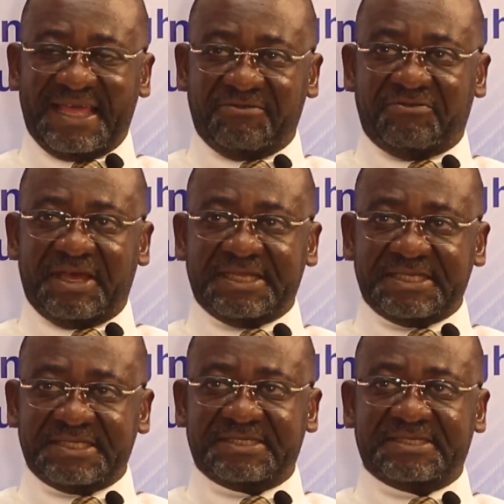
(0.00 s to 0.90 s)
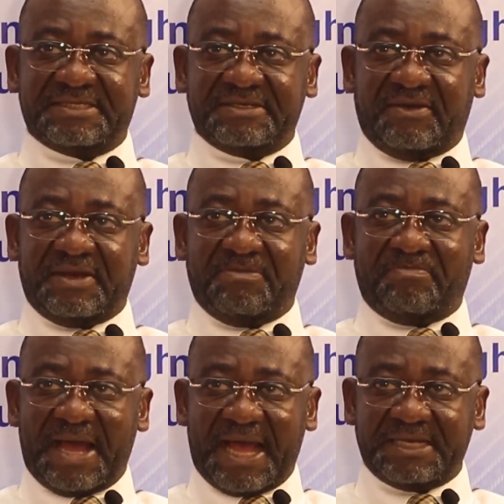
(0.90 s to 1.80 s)
if it is on the
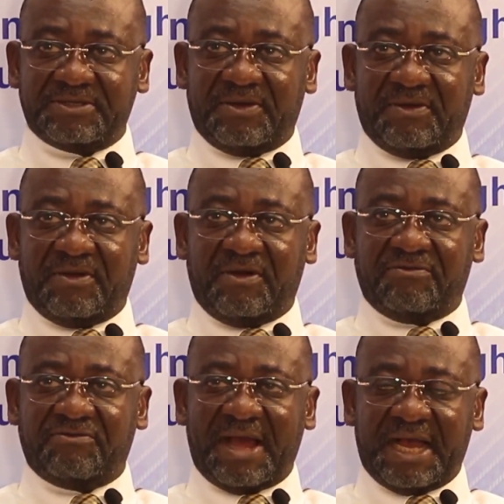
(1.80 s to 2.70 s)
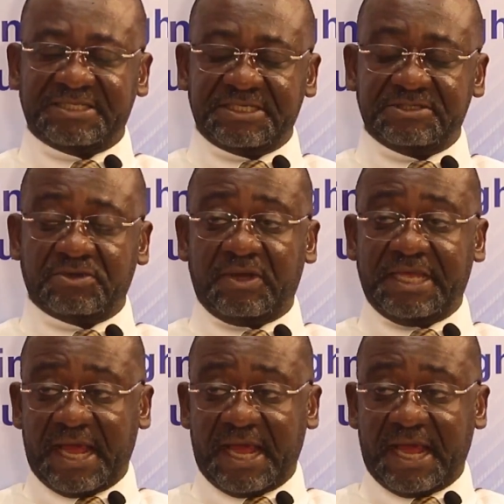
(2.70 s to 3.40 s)
part of actions or